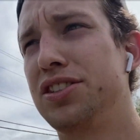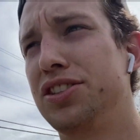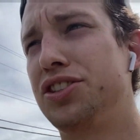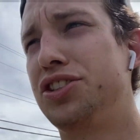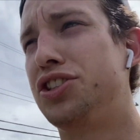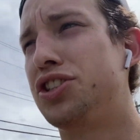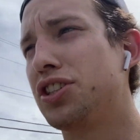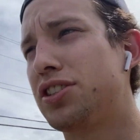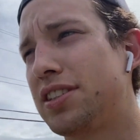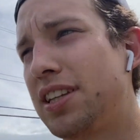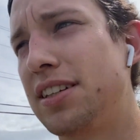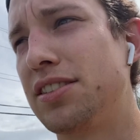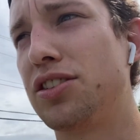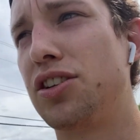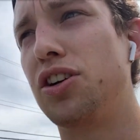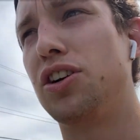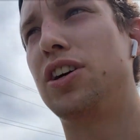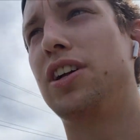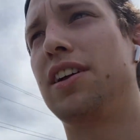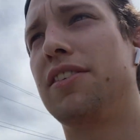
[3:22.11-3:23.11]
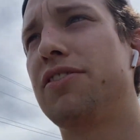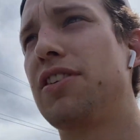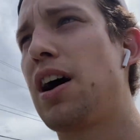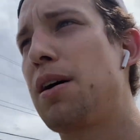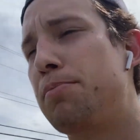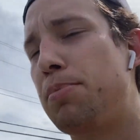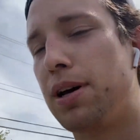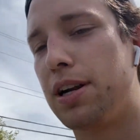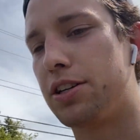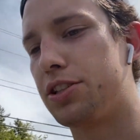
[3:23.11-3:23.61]
just as good, if not
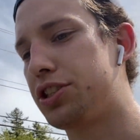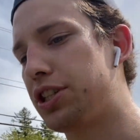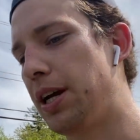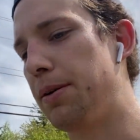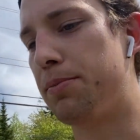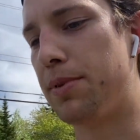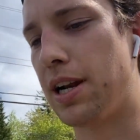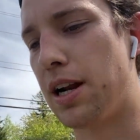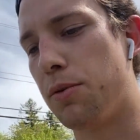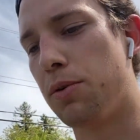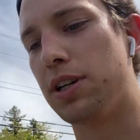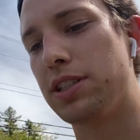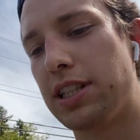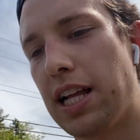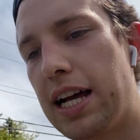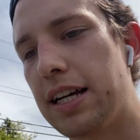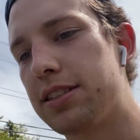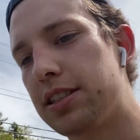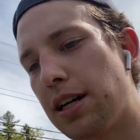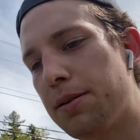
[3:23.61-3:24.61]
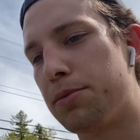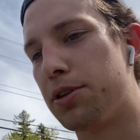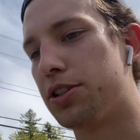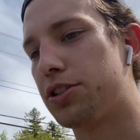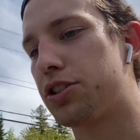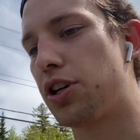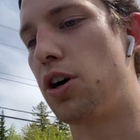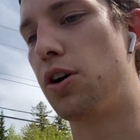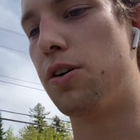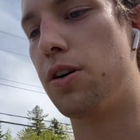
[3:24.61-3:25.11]
better shape than I was last summer.
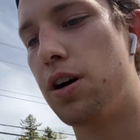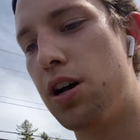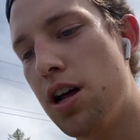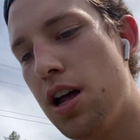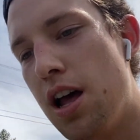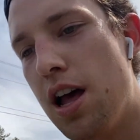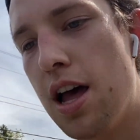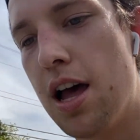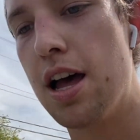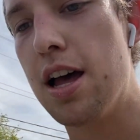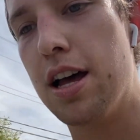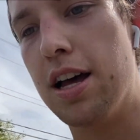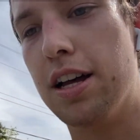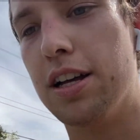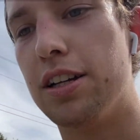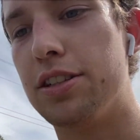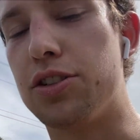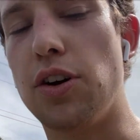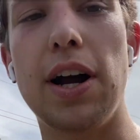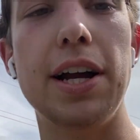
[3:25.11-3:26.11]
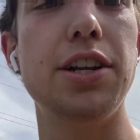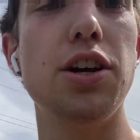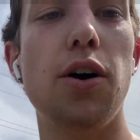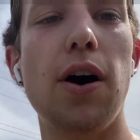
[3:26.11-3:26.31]
So I know